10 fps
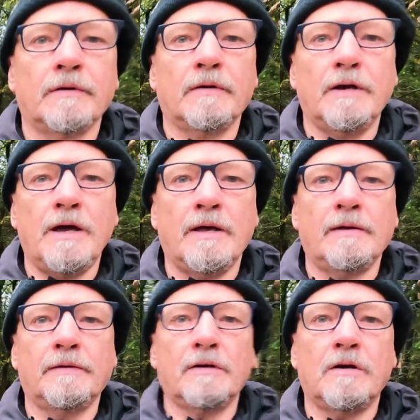So yeah,
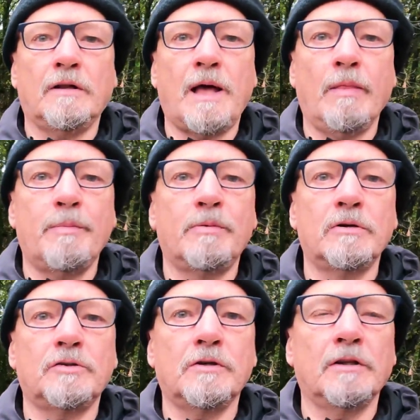it's called Help the
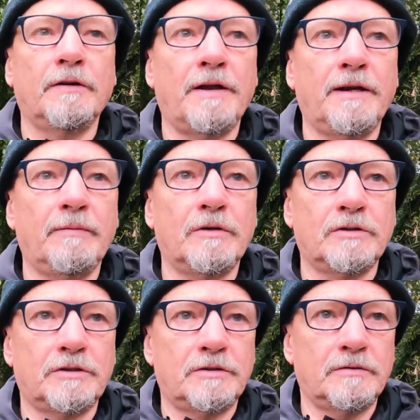Poor Struggler, and it
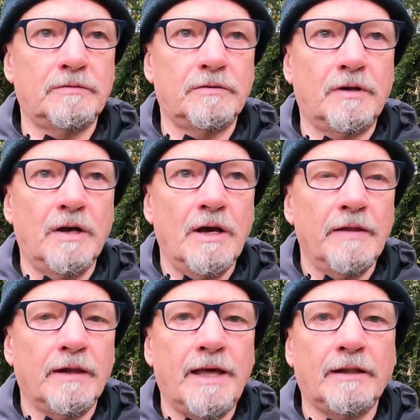was,
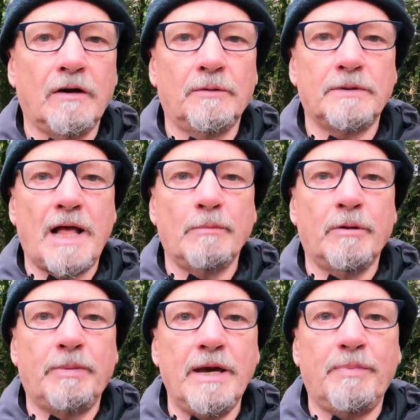the landlord was
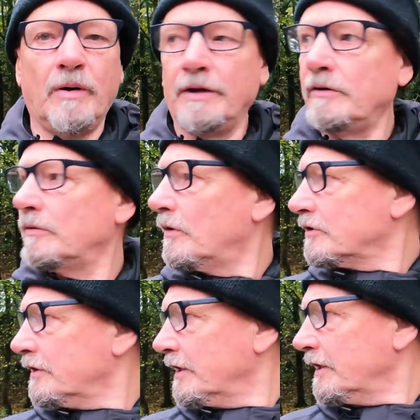Albert Pierpoint, who
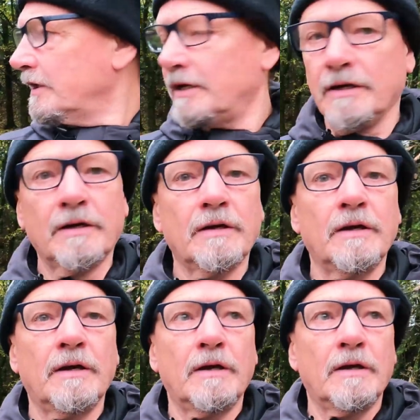was the
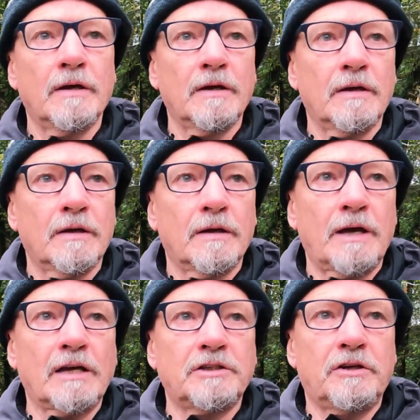
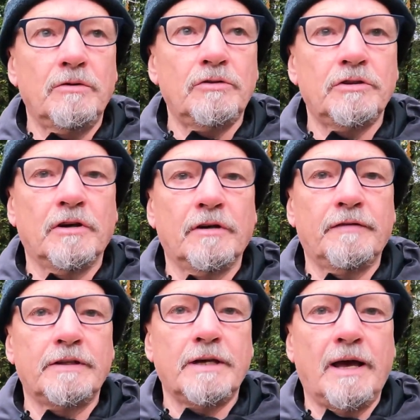executioner
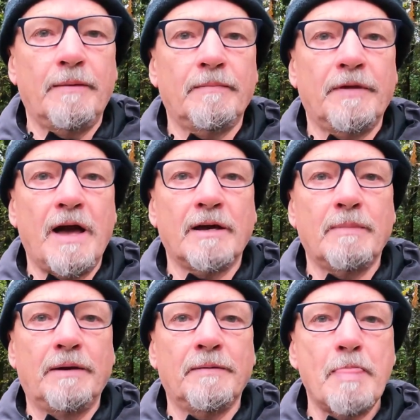of the time, the hangman.